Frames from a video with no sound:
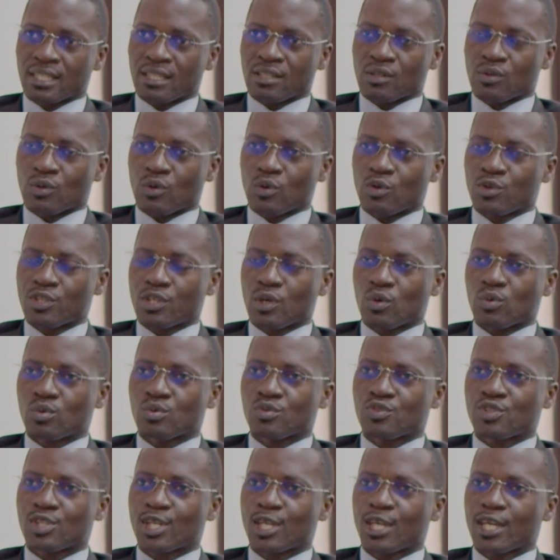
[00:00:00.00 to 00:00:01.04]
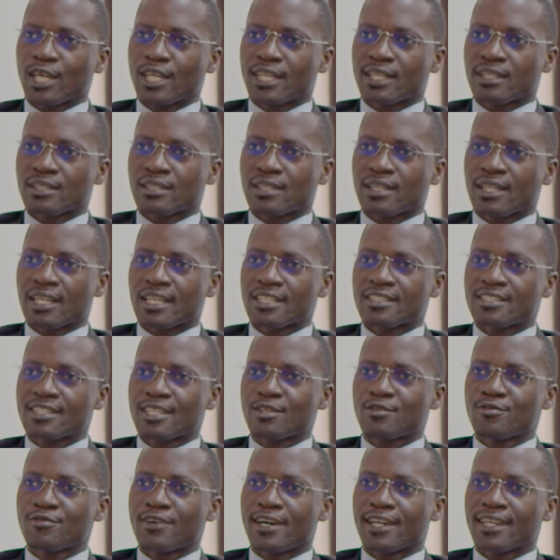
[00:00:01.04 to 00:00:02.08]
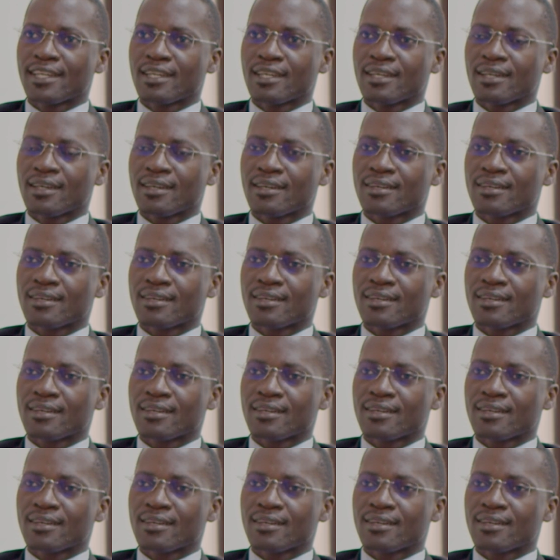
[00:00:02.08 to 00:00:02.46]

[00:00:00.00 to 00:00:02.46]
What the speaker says: Or they will say, the last delivery